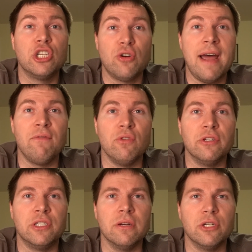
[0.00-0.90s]
travel
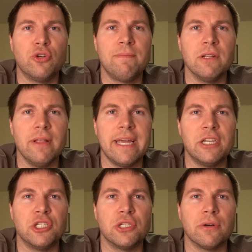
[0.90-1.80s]
and trip delay
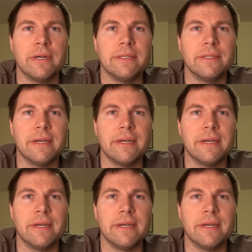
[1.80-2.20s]
insurance.